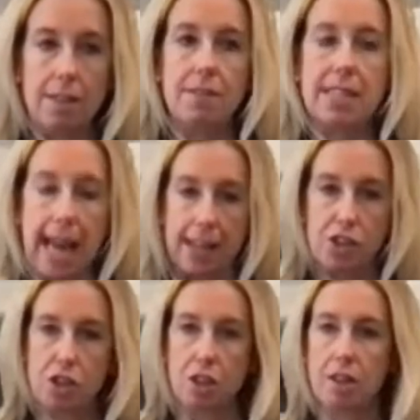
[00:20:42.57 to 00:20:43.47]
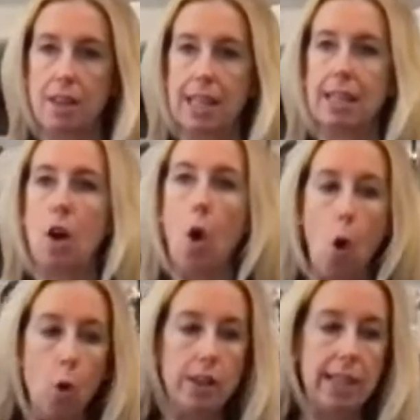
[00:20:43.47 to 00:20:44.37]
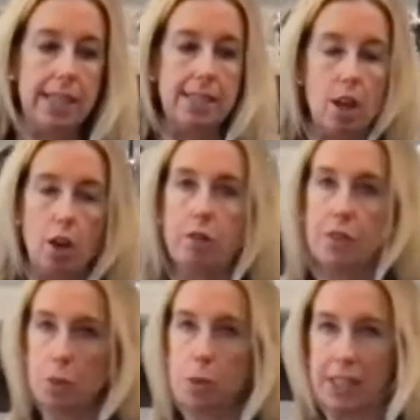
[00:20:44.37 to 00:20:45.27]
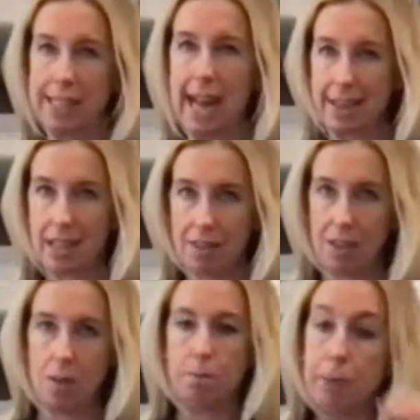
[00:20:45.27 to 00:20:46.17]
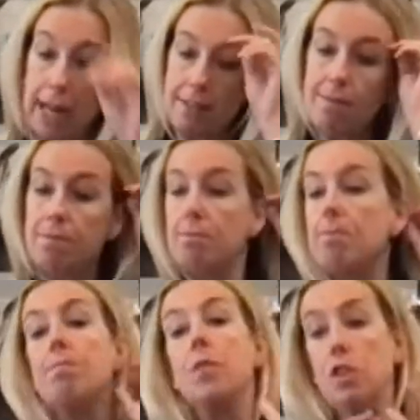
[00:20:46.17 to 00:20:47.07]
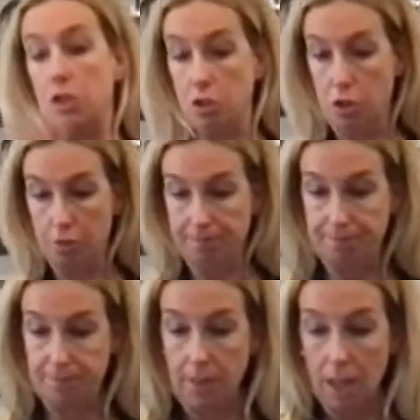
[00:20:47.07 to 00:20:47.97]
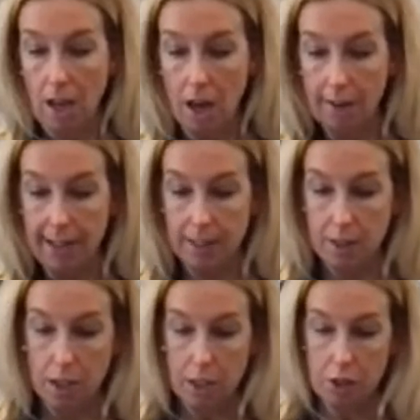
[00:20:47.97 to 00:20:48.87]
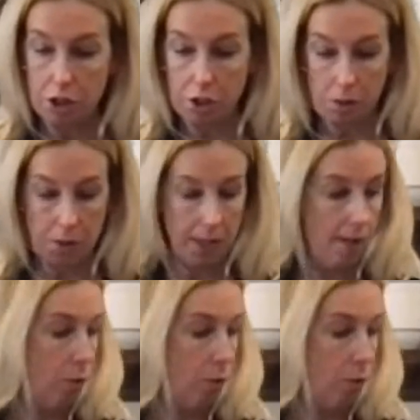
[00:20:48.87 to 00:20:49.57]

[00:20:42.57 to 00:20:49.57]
texture that only tofu will not give you, but you do you. All right, juice of